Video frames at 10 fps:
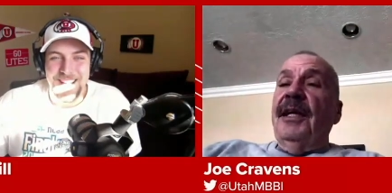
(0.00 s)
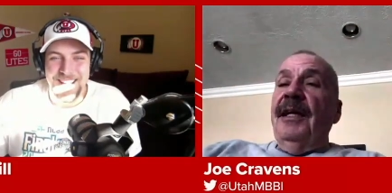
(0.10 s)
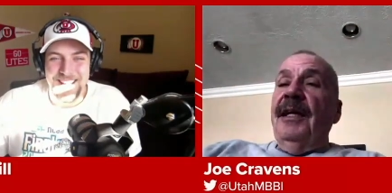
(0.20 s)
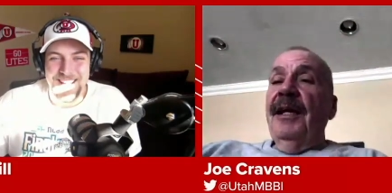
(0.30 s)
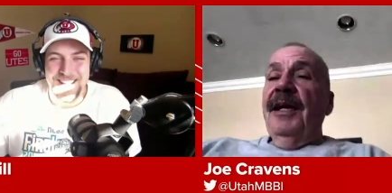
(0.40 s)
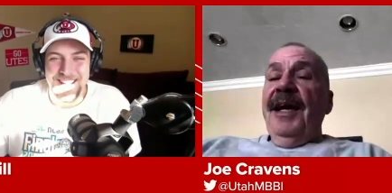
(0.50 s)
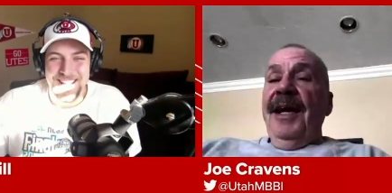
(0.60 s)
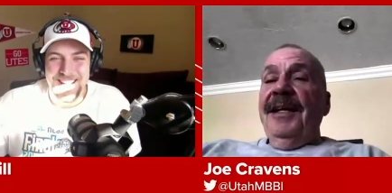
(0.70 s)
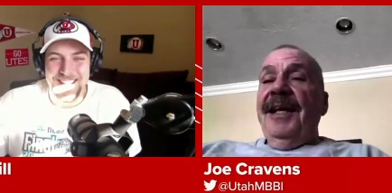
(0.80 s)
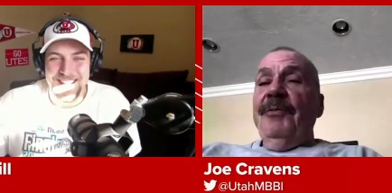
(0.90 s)
Speaker 1: the next day.
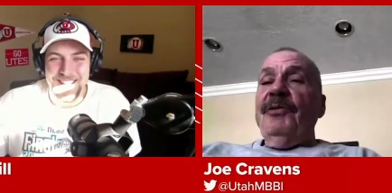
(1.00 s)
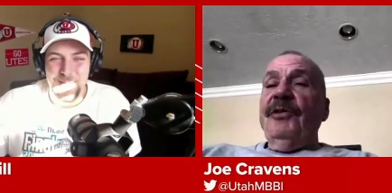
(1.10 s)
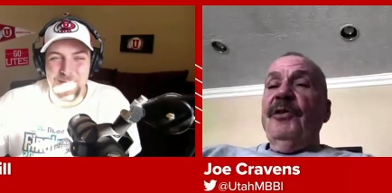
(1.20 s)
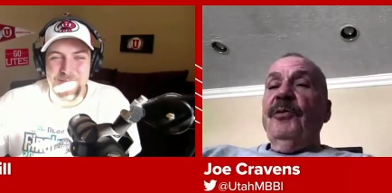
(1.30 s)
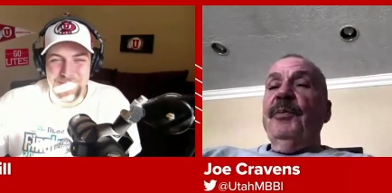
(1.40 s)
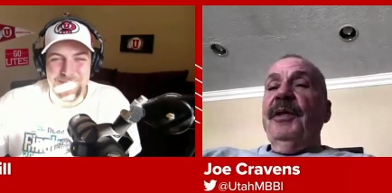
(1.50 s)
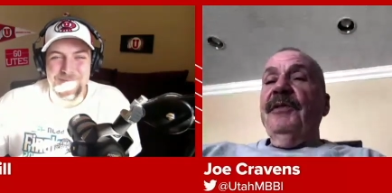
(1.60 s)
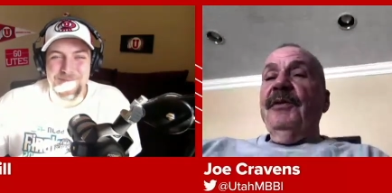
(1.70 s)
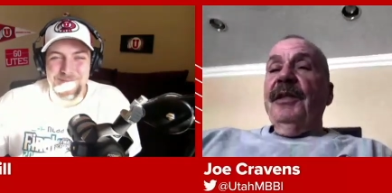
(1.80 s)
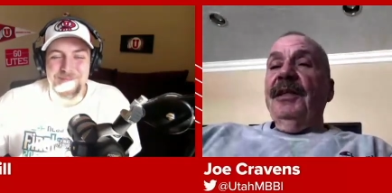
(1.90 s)
And that was a
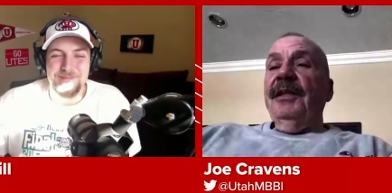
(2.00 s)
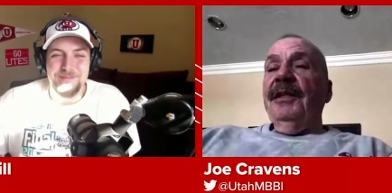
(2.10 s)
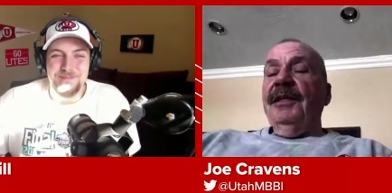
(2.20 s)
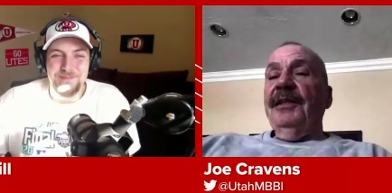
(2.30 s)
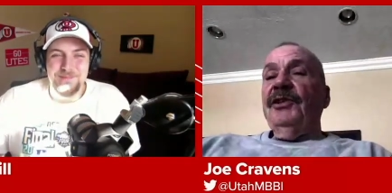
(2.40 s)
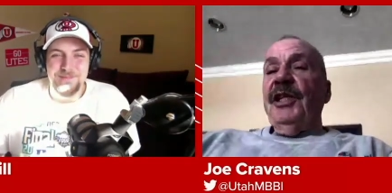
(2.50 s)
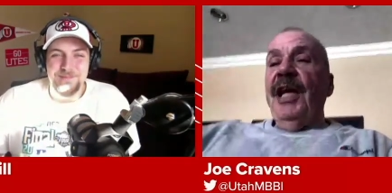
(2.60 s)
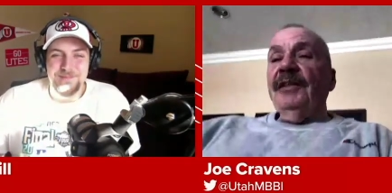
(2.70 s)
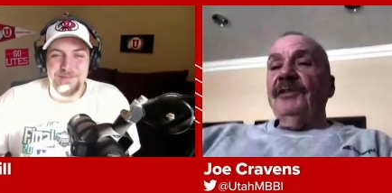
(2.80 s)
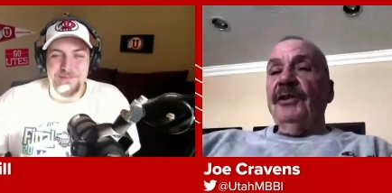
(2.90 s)
little bit of
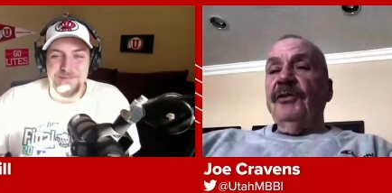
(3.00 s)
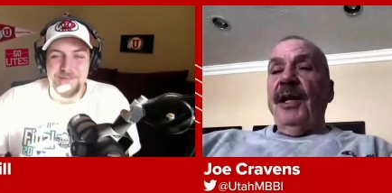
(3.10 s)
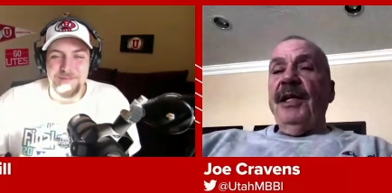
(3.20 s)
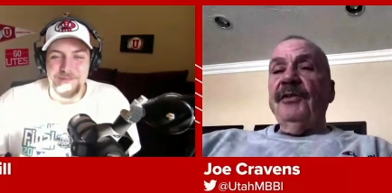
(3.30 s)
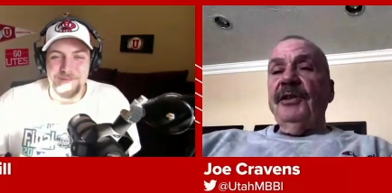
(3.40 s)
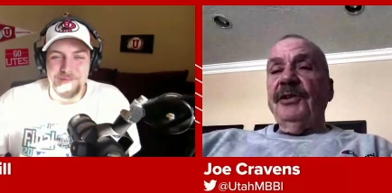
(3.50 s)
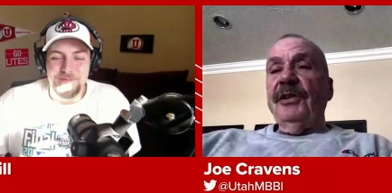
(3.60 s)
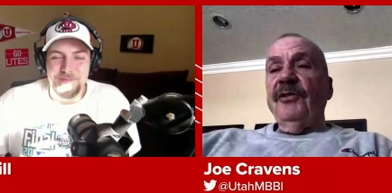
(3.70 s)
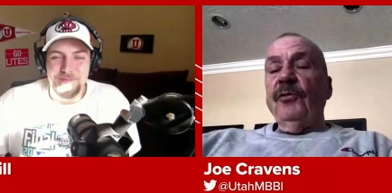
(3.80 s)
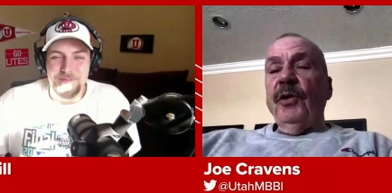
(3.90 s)
a challenging
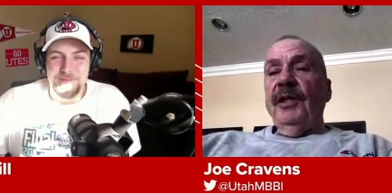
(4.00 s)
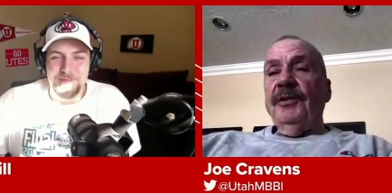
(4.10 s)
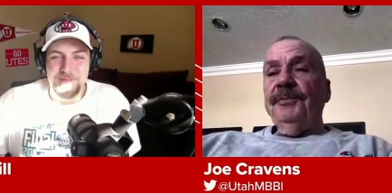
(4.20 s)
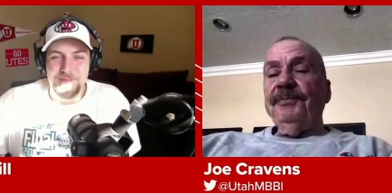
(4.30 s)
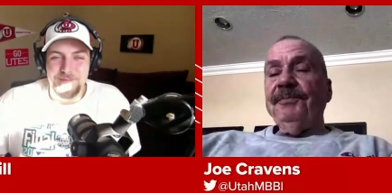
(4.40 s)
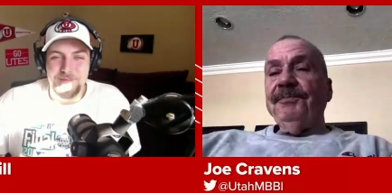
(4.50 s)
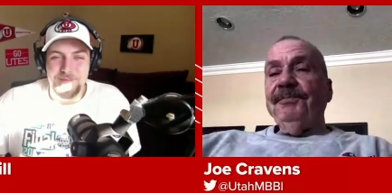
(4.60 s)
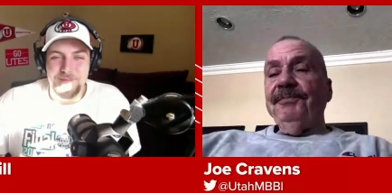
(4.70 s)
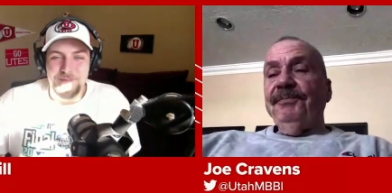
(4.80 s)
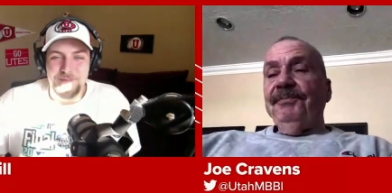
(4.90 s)
transition as
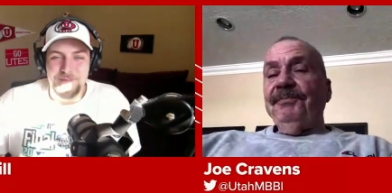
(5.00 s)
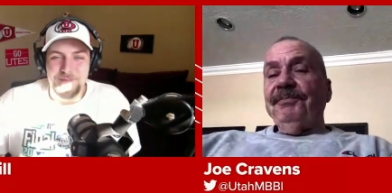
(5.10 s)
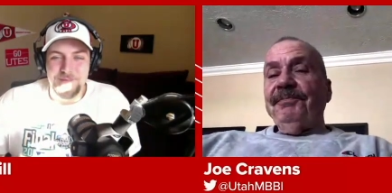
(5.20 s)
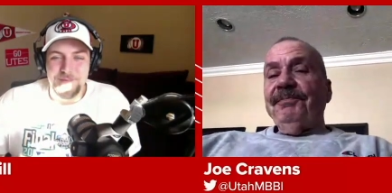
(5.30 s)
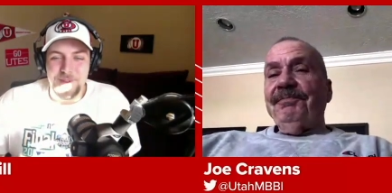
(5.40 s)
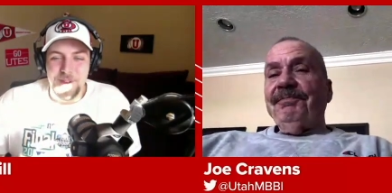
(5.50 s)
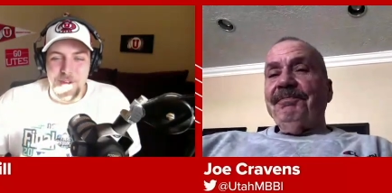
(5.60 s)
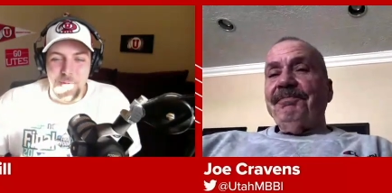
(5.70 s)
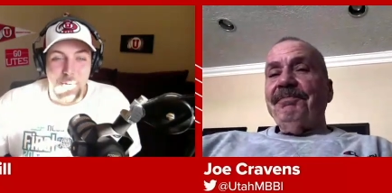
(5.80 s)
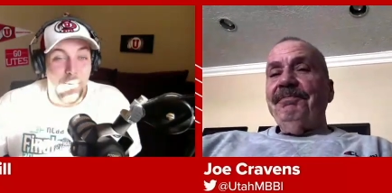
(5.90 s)
well.
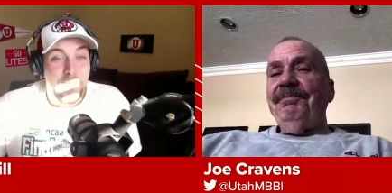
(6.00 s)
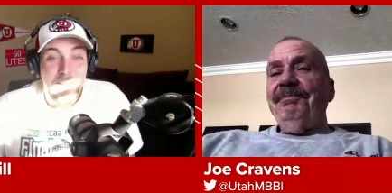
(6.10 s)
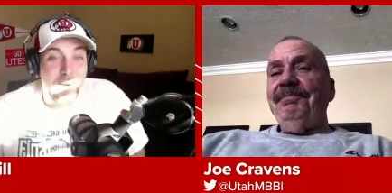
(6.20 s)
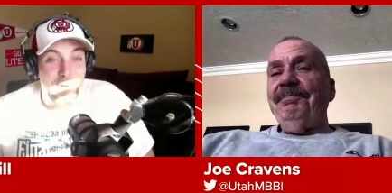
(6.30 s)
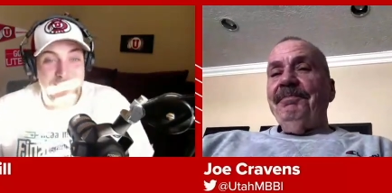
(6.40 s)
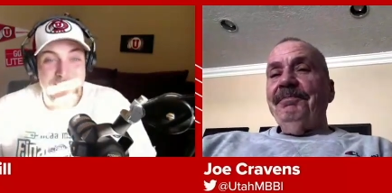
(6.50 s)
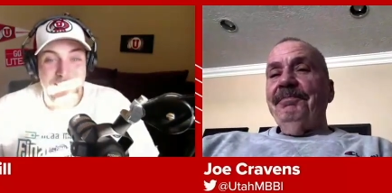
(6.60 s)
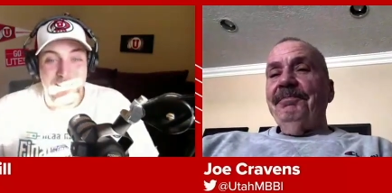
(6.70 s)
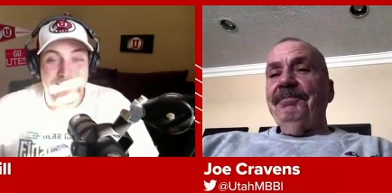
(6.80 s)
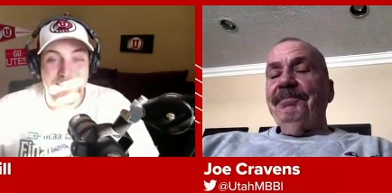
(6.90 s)
Speaker 2: Well, one thing that wasn't
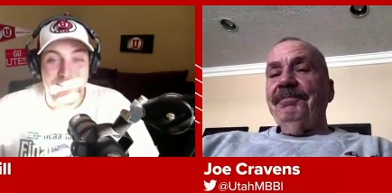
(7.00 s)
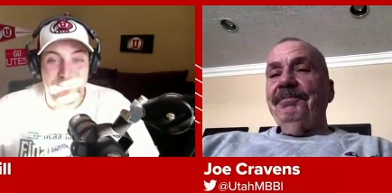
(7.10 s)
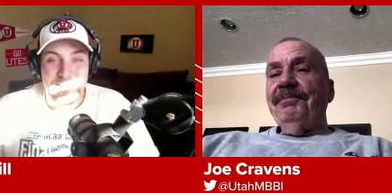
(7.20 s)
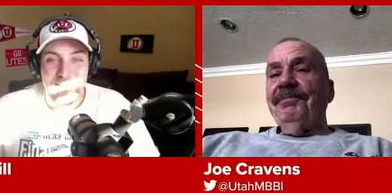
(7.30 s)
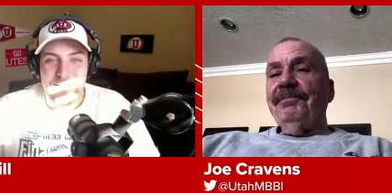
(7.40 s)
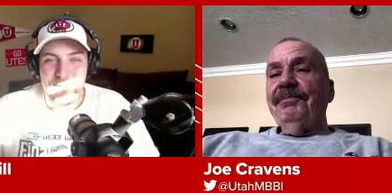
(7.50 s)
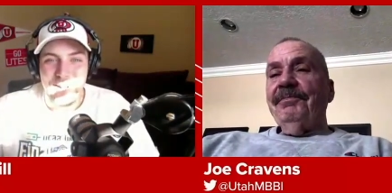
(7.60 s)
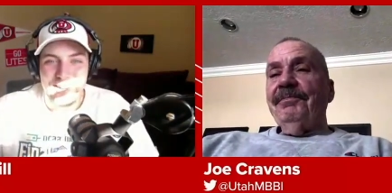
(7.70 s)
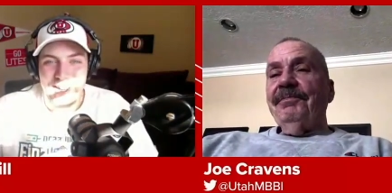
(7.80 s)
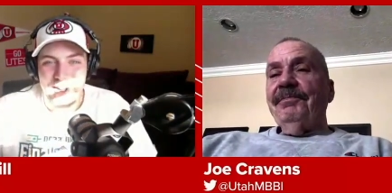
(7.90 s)
a challenge was having you
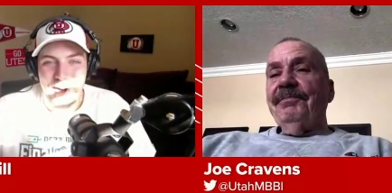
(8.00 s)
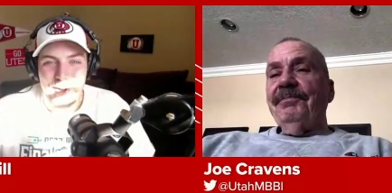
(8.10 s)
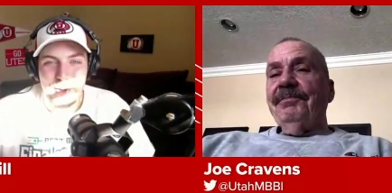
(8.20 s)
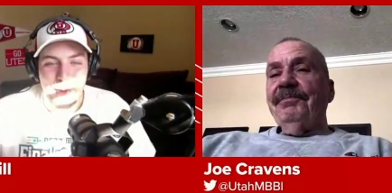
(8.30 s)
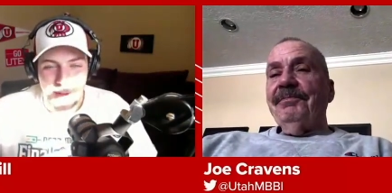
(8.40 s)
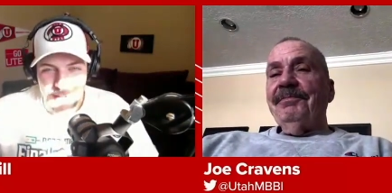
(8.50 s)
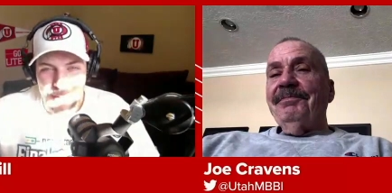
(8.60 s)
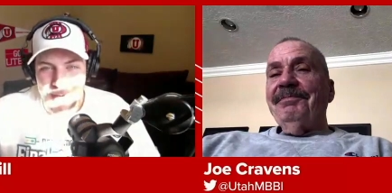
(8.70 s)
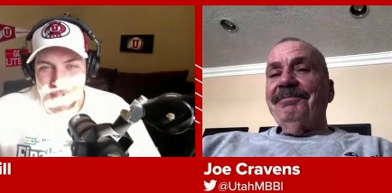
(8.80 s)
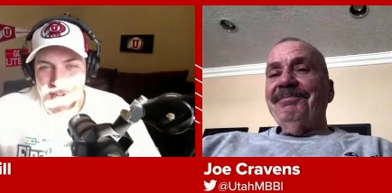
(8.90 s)
on today, Coach. We really
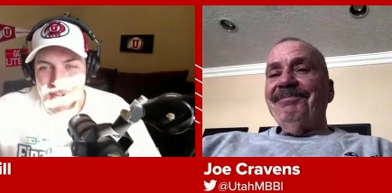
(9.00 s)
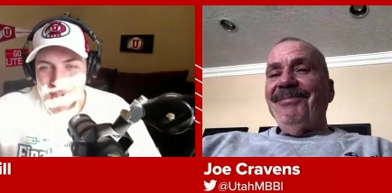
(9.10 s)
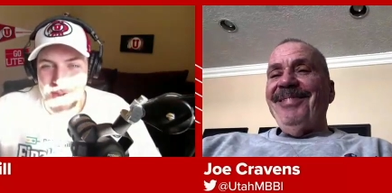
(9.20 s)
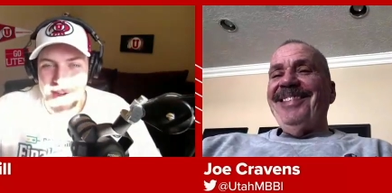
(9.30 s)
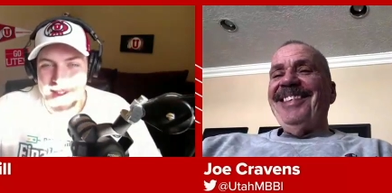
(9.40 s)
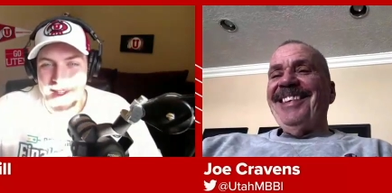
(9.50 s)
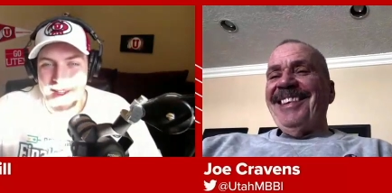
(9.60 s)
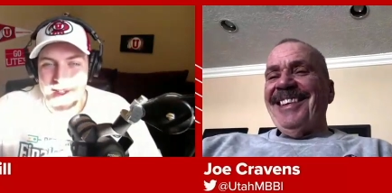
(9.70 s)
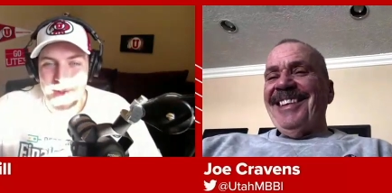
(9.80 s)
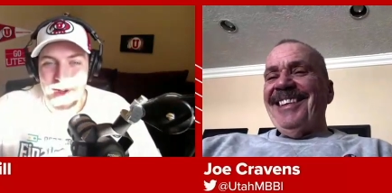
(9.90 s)
appreciate you joining us
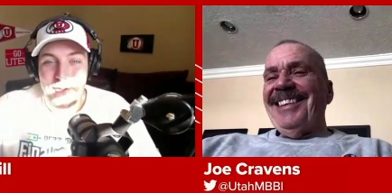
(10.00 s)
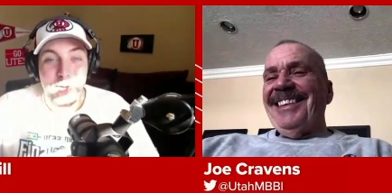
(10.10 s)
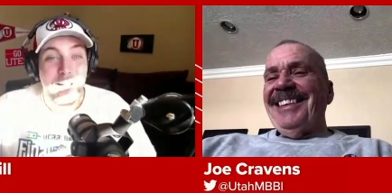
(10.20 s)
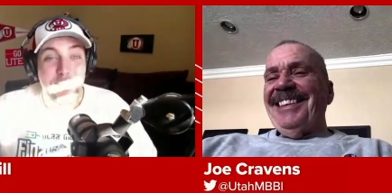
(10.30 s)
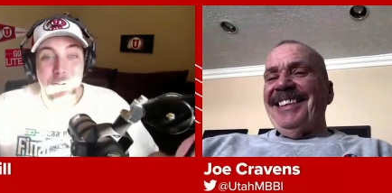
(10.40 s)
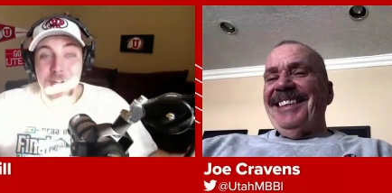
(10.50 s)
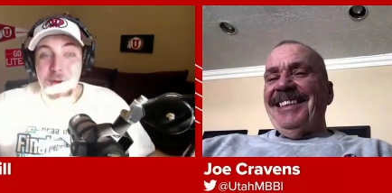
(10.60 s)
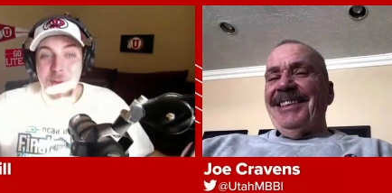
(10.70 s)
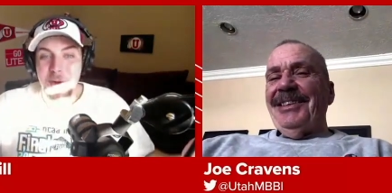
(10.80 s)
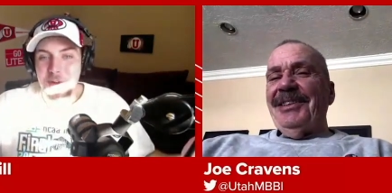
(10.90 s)
on this one. If you guys want to
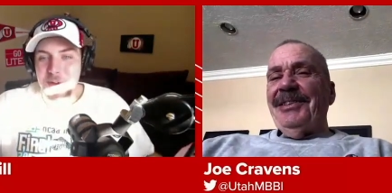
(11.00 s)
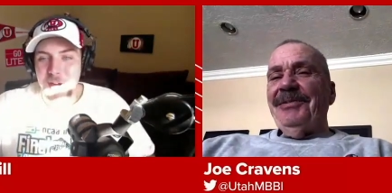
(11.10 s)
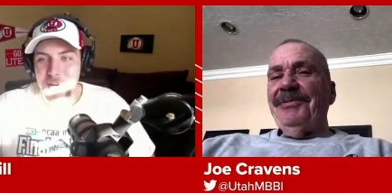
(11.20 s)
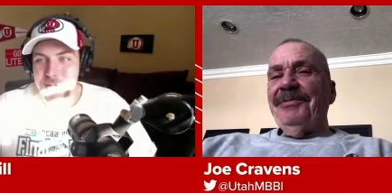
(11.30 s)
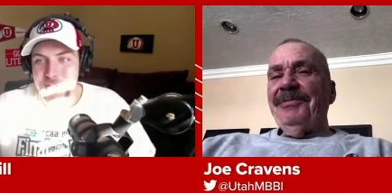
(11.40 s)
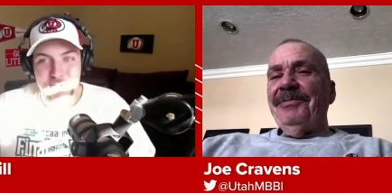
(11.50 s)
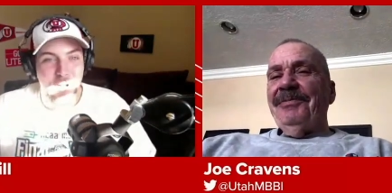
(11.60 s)
hear more of Coach, he's